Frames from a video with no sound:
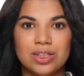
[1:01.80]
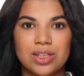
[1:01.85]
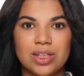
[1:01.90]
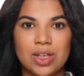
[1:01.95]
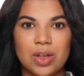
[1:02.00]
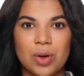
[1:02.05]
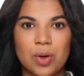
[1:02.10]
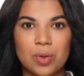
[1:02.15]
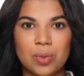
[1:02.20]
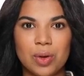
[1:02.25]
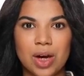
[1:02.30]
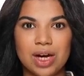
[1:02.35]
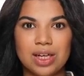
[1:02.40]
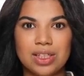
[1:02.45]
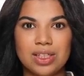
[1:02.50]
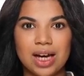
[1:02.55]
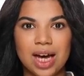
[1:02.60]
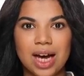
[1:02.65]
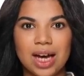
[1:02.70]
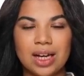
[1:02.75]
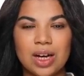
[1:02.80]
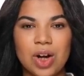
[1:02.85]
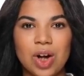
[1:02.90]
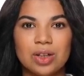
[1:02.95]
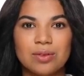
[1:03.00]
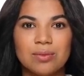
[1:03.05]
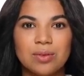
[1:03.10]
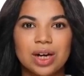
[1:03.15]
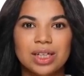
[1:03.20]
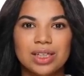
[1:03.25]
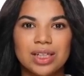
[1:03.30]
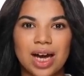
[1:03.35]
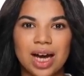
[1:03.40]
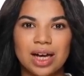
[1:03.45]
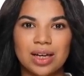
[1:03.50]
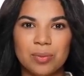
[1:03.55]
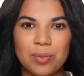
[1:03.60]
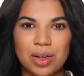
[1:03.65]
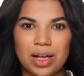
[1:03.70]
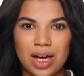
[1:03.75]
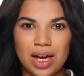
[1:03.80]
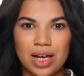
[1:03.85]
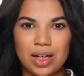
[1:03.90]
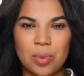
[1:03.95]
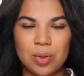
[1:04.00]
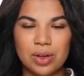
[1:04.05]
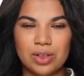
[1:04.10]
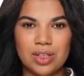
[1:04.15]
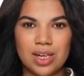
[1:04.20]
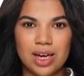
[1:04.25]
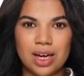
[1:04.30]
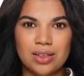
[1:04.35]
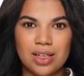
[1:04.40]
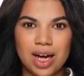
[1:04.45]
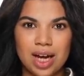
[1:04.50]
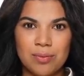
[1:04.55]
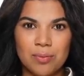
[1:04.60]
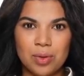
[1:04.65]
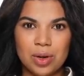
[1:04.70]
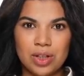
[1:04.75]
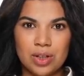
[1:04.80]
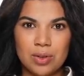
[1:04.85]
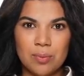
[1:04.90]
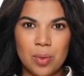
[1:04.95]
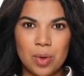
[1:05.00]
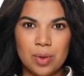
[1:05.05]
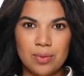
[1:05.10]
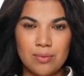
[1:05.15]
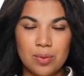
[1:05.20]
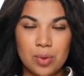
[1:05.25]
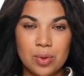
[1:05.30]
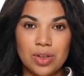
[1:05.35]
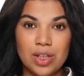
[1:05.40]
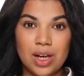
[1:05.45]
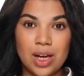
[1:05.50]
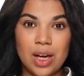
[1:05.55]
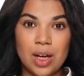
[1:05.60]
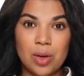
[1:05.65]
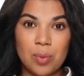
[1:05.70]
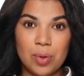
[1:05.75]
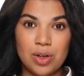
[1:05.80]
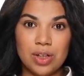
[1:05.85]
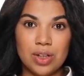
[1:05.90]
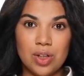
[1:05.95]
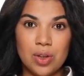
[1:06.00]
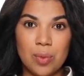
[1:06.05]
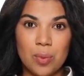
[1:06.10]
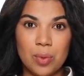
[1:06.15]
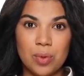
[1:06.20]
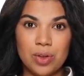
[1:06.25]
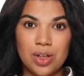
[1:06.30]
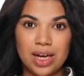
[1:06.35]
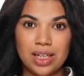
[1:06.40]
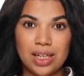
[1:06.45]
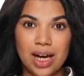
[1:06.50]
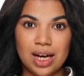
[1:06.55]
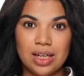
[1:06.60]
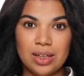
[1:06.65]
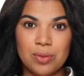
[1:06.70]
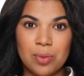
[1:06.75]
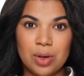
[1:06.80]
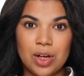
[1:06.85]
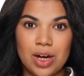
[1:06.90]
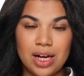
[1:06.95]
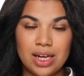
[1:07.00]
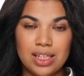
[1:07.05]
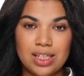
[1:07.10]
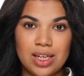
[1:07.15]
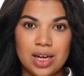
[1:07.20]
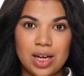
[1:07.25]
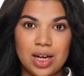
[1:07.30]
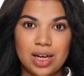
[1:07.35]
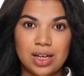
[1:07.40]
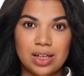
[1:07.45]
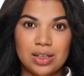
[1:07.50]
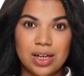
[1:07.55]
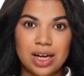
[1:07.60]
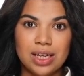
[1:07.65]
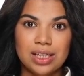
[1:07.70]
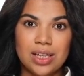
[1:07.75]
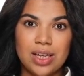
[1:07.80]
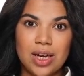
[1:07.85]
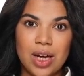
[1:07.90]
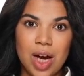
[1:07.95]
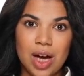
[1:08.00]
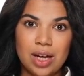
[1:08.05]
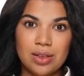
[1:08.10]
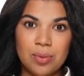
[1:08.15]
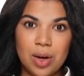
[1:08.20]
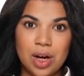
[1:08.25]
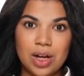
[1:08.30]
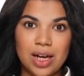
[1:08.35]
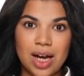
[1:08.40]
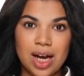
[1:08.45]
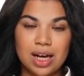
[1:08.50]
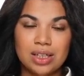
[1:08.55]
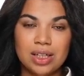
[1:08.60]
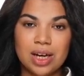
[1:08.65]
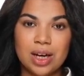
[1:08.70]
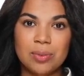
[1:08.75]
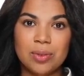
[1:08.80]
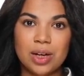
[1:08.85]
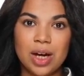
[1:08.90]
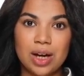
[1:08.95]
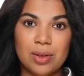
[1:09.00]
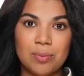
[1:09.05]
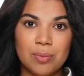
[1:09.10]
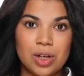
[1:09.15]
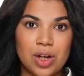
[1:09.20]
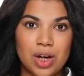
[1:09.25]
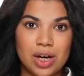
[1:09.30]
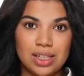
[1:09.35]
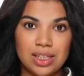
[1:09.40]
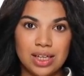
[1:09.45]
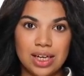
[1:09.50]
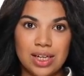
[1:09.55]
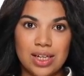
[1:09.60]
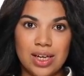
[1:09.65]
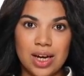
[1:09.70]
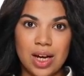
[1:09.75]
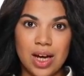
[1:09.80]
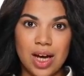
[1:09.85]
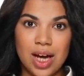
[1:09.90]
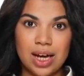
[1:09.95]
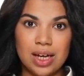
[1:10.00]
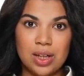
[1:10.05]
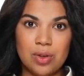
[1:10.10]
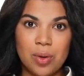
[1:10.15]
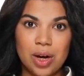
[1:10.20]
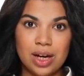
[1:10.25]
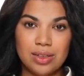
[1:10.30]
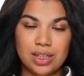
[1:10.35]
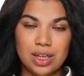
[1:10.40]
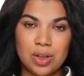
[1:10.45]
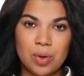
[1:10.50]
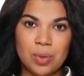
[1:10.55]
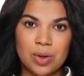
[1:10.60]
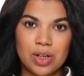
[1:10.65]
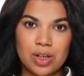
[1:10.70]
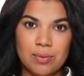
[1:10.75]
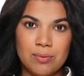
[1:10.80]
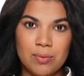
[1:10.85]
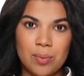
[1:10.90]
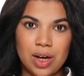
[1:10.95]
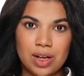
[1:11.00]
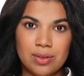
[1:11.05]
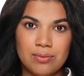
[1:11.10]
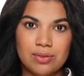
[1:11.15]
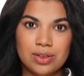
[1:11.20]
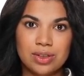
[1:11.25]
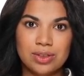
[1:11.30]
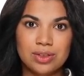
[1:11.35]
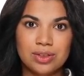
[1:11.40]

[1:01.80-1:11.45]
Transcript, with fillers: the Zero Cost AI Online Academy equips South Africa's workforce with the tools and expertise needed to unlock economic opportunities and drive inclusive growth.